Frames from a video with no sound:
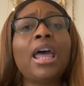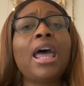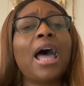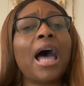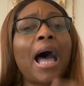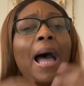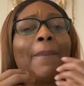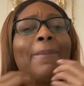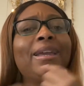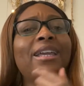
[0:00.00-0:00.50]

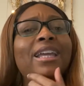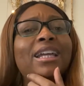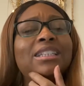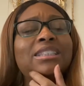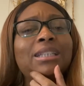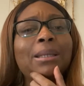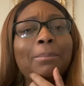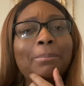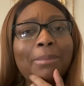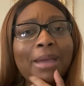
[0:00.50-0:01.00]
I began
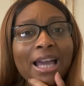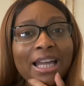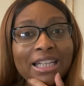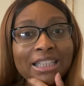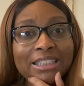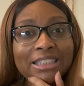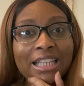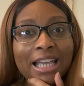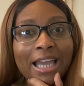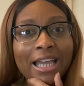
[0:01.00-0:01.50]
to
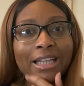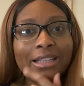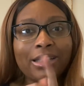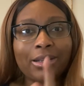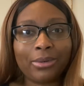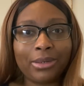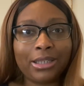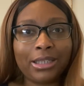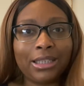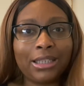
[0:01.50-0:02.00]
meditate.
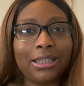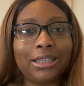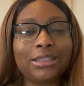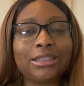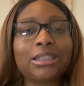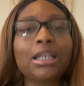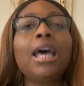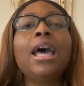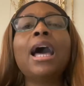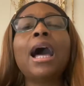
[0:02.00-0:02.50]
There it
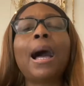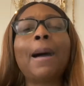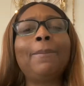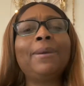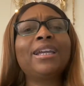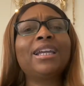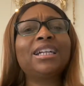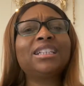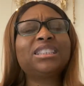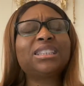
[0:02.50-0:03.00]
is. I
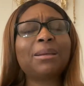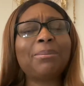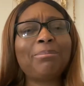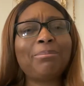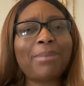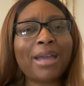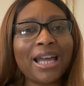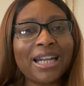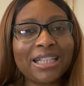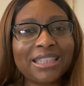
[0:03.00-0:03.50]
began to
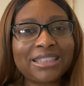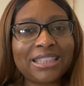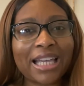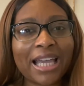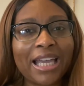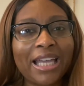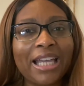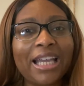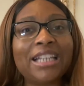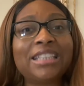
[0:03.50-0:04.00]

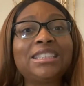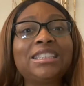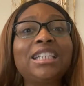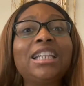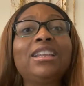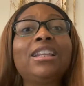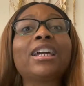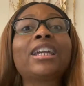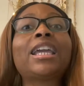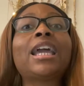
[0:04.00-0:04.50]
meditate and see
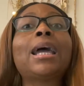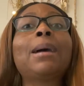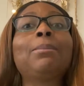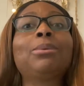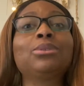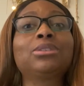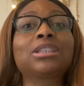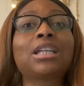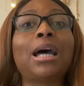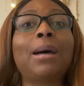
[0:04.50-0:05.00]
the
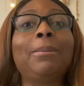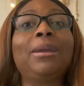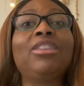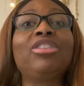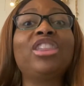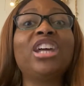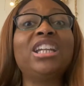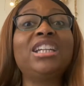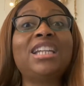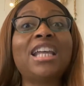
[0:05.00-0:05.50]
camels coming
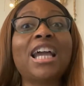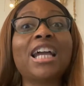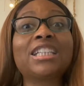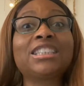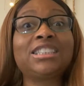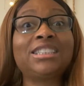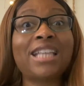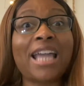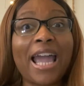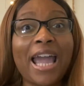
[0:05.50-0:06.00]
the
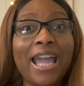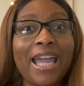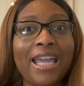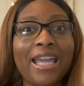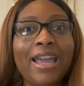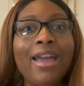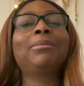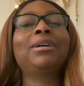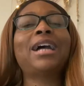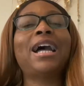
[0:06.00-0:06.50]
next day.
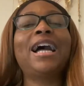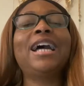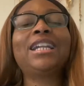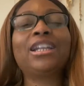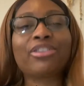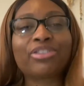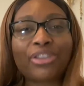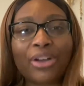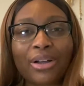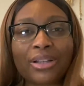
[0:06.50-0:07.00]
I had a
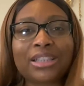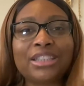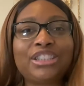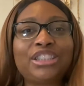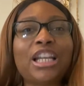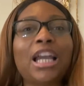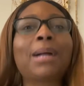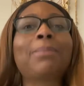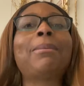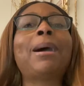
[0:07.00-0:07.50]
thought to
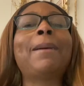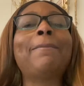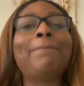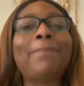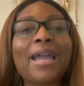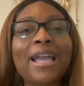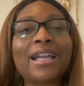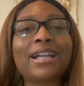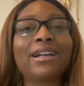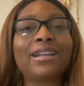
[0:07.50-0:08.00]
check my my
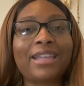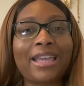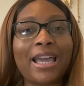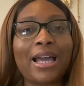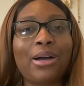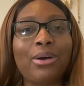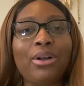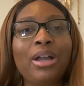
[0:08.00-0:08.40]
bank account.